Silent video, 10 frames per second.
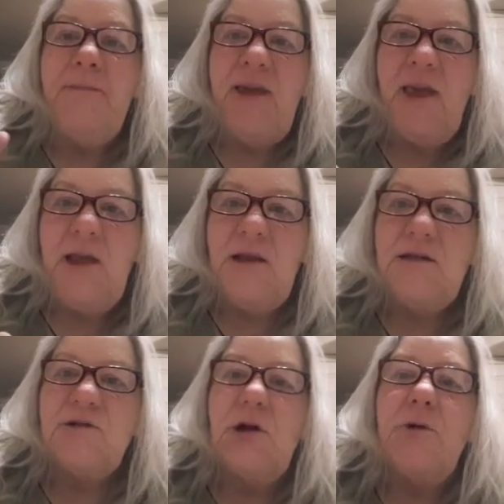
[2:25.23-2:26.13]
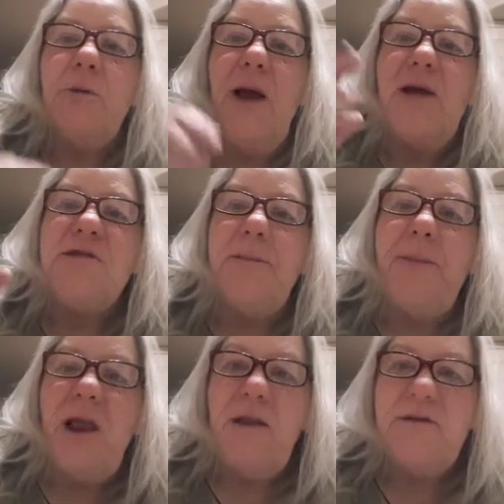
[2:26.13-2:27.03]
man. He's going to rise up
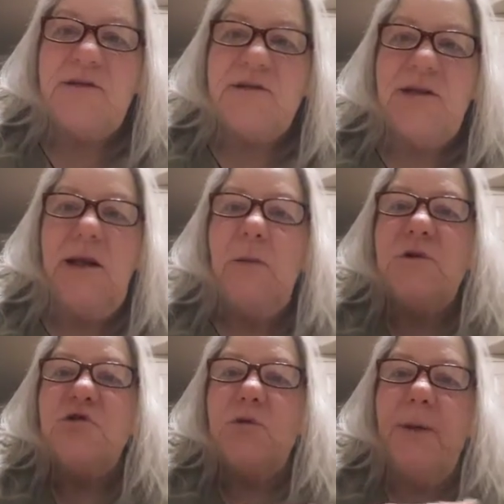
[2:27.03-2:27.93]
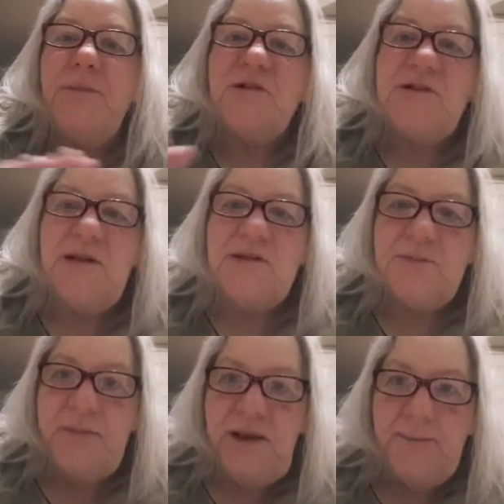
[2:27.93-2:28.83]
out of the sea, which represents
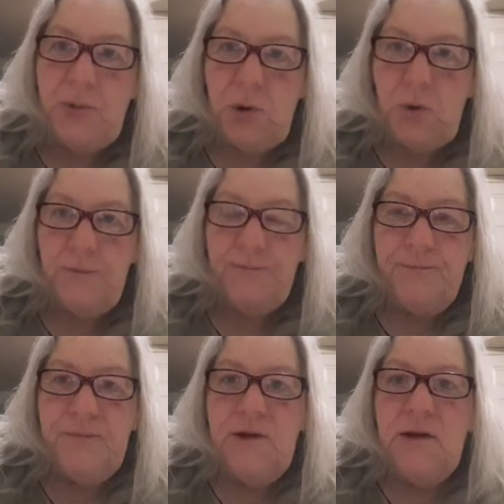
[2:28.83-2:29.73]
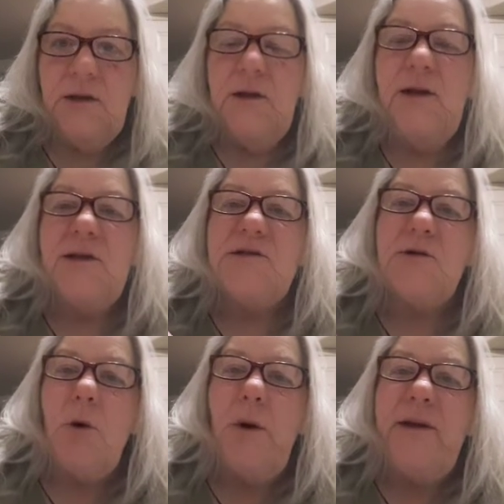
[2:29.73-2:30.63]
people. It's
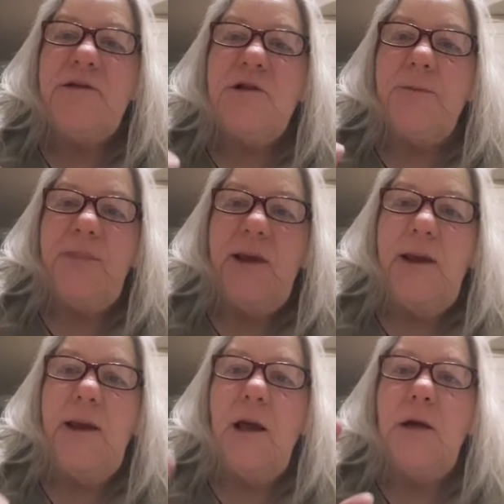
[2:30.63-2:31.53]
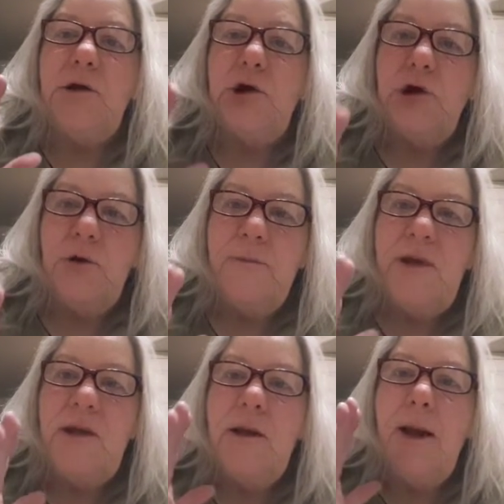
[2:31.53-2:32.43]
going to be a
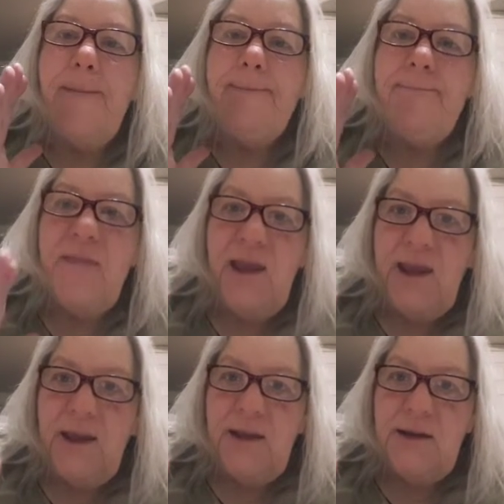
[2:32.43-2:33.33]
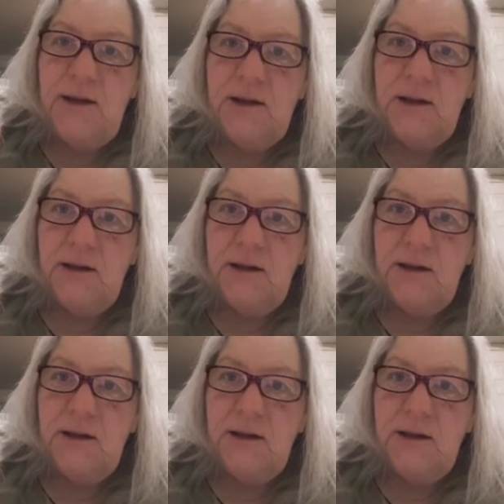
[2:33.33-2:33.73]
human man